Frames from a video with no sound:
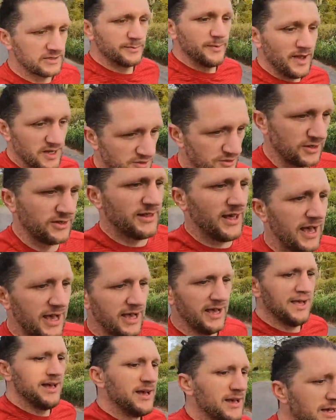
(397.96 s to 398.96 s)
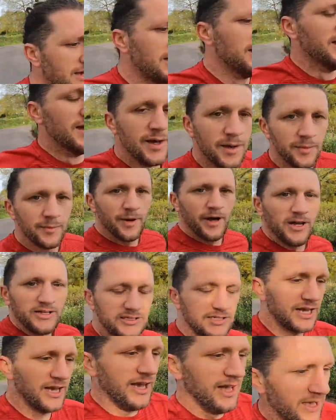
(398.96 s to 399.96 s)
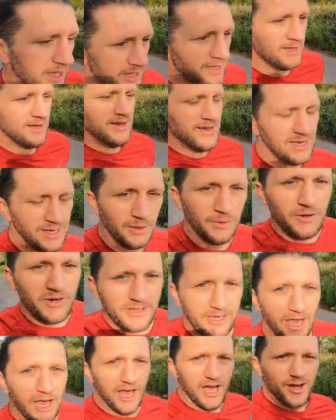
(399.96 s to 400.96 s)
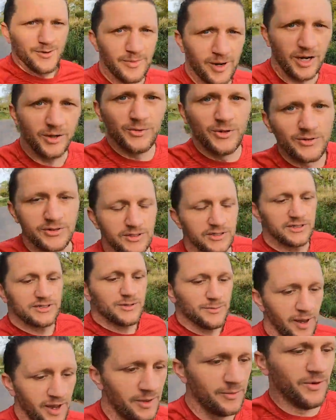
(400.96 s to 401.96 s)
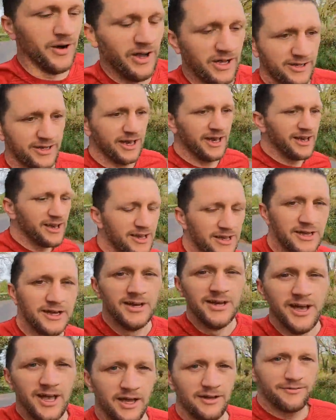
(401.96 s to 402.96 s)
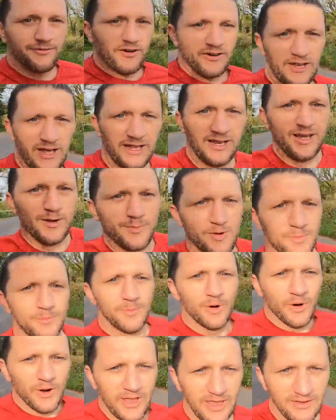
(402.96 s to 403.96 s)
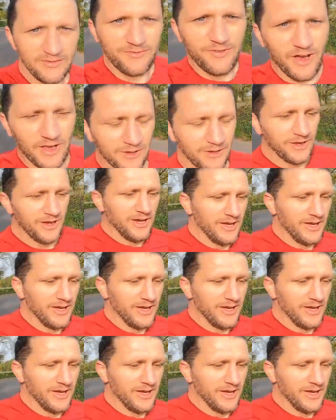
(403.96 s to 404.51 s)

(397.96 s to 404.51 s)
it's measuring that, but when I get home I will do some homework and find out a little bit more info.